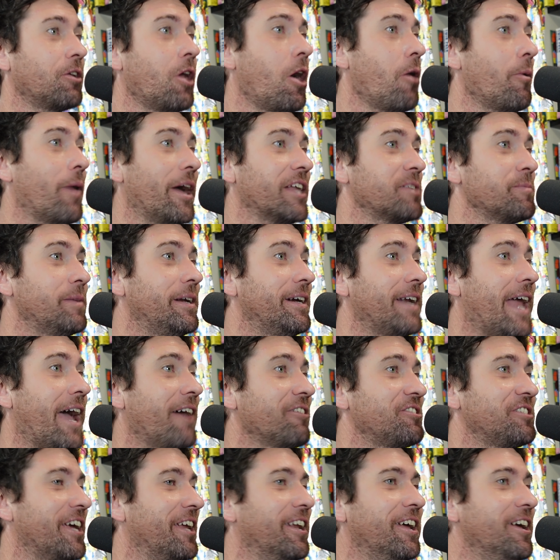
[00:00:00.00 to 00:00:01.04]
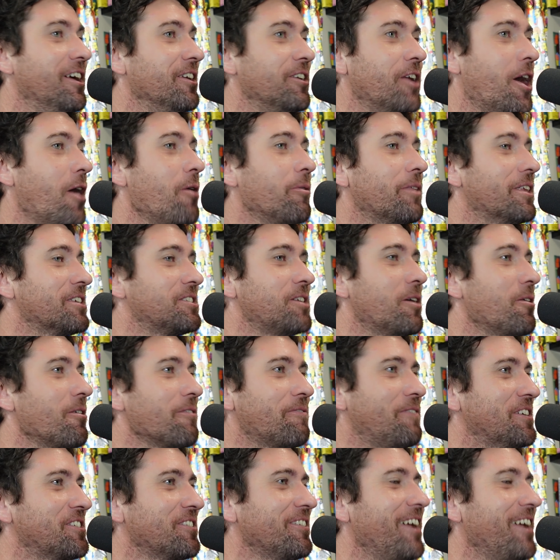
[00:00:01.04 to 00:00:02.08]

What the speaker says: no, it hasn't been announced yet. No, there's no official